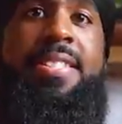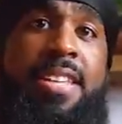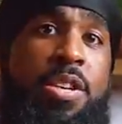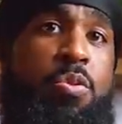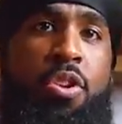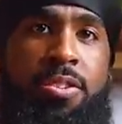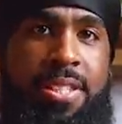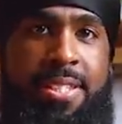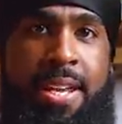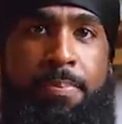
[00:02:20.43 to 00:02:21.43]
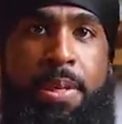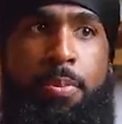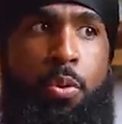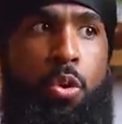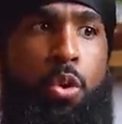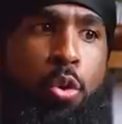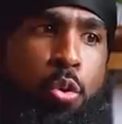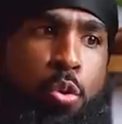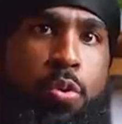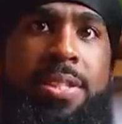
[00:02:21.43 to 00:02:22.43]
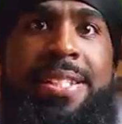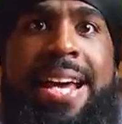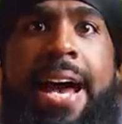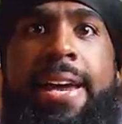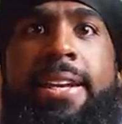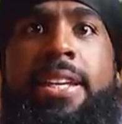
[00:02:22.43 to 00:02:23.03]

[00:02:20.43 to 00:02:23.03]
Say you talk to 10 people whose diet